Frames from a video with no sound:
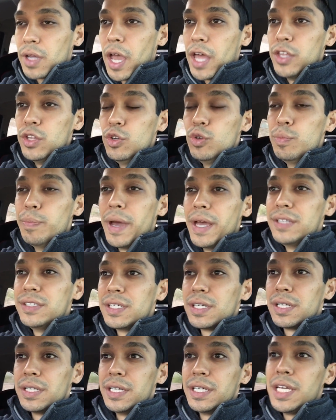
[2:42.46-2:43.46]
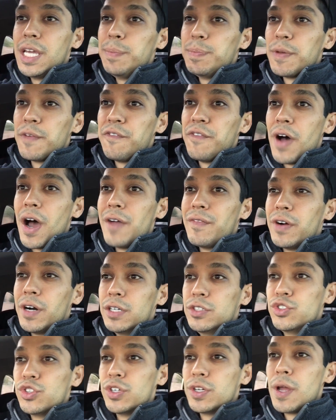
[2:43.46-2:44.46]
And you basically keep the
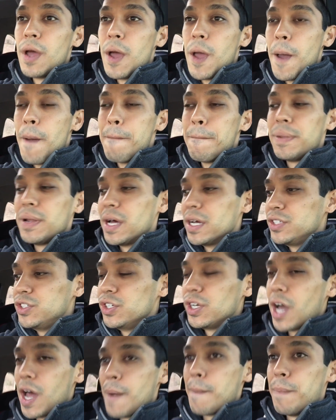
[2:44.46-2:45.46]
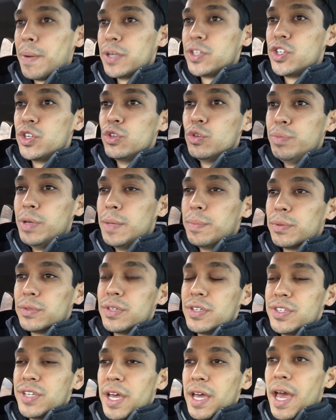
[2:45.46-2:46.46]
500 Plus, you got a bunch of new people
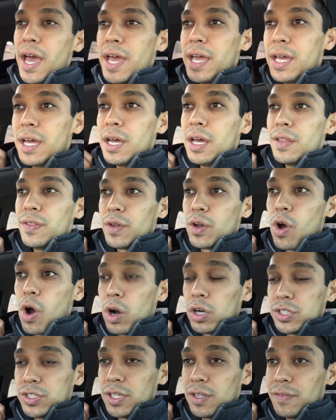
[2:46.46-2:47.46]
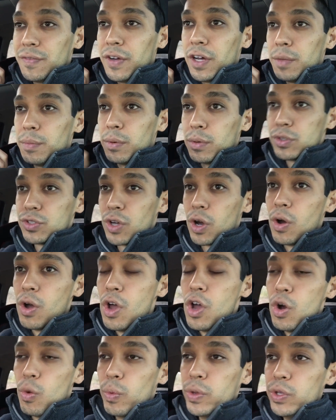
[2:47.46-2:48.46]
to say, hey, the car's still available. So
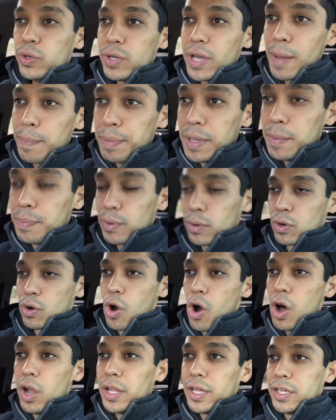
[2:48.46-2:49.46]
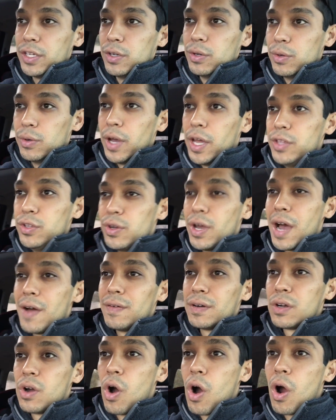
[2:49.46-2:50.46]
when you get people calling you and you
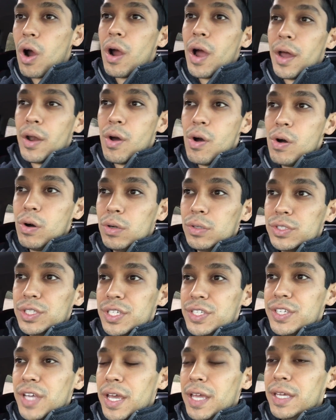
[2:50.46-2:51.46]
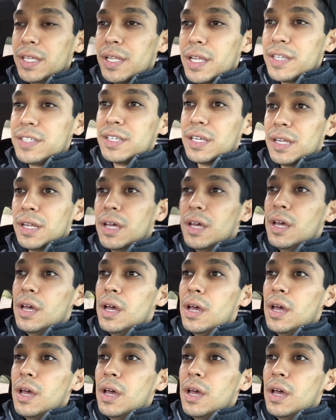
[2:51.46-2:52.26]
have a car on hold, just say, listen,